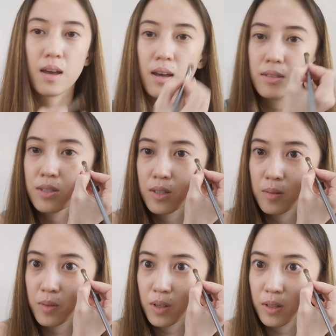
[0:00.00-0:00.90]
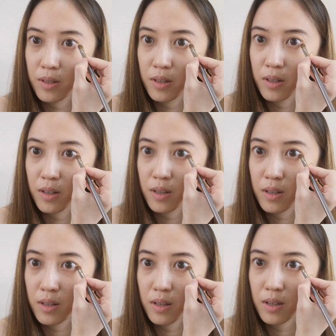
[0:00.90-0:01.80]
add some color
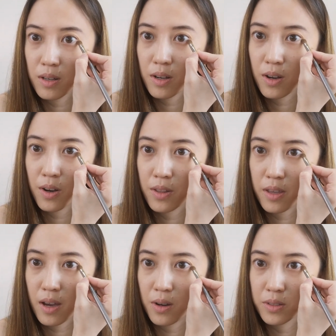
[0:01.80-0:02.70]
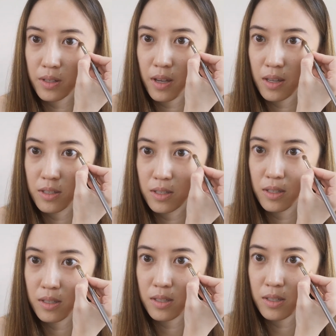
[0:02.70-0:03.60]
on the outer
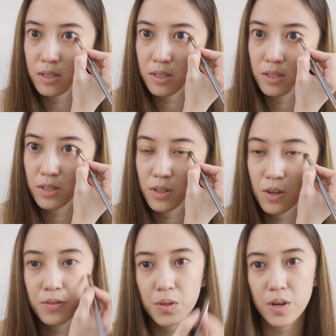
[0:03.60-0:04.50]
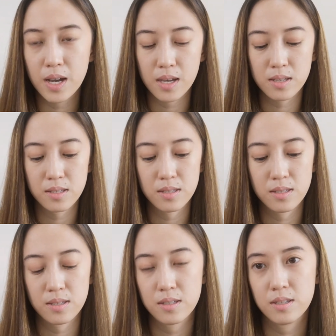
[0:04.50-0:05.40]
edges of your
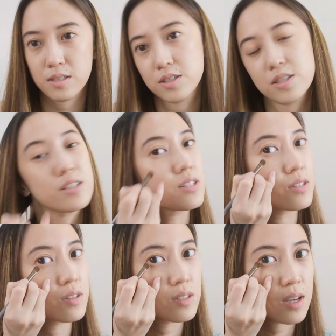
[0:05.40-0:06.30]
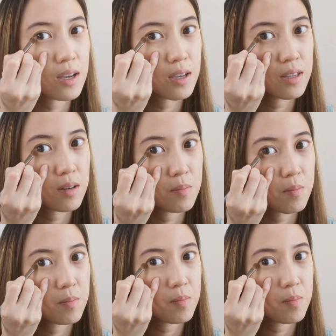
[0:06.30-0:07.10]
eyes, just to tie it up.